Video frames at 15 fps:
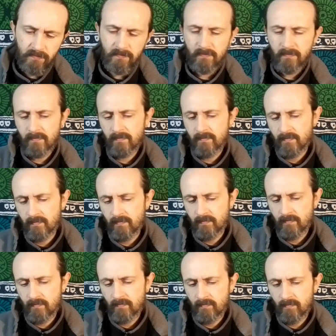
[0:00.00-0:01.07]
Hmm.
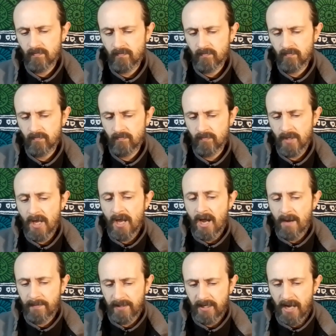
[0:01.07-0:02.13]
I
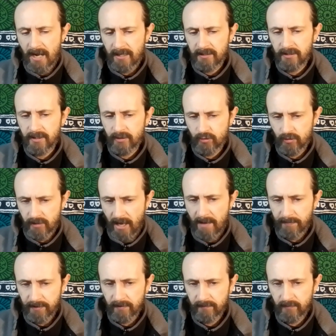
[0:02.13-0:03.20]
mean, yeah, it, it could
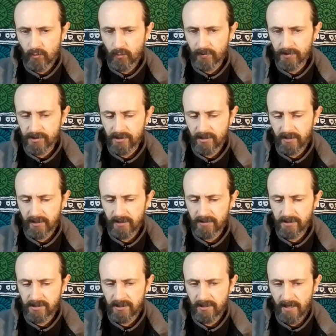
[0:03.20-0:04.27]
happen, of course. I
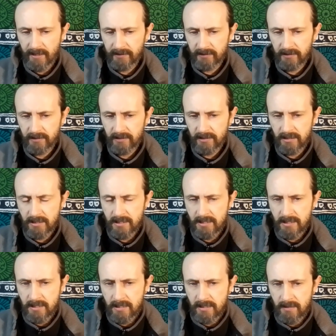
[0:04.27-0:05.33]
can see that.
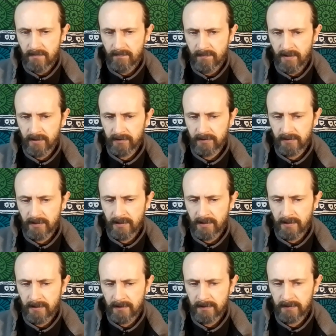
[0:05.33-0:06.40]
But
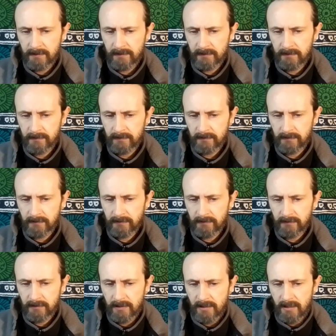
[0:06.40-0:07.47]
uh,
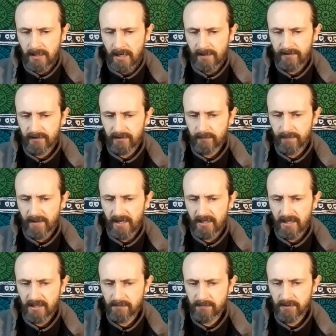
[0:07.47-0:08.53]
I think the pain
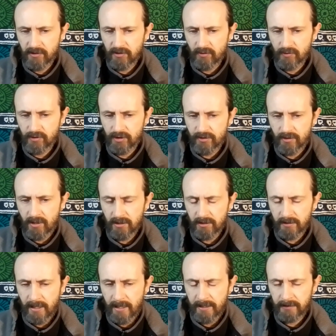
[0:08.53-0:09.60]
has been so strong
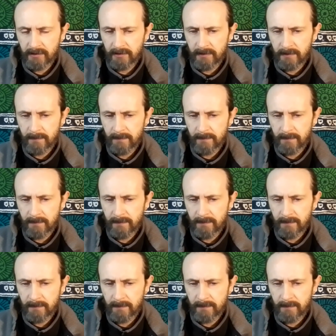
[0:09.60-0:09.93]
that